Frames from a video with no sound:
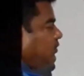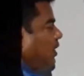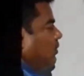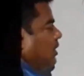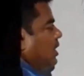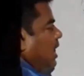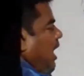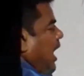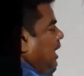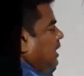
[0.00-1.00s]
flower
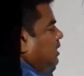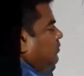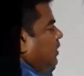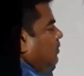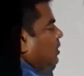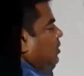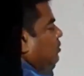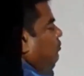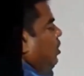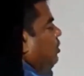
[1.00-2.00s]

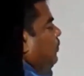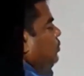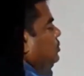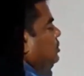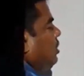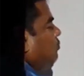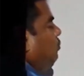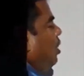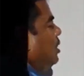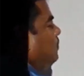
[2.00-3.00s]
for the process of
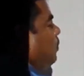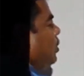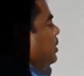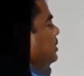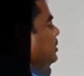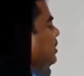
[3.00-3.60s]
what? Pollination.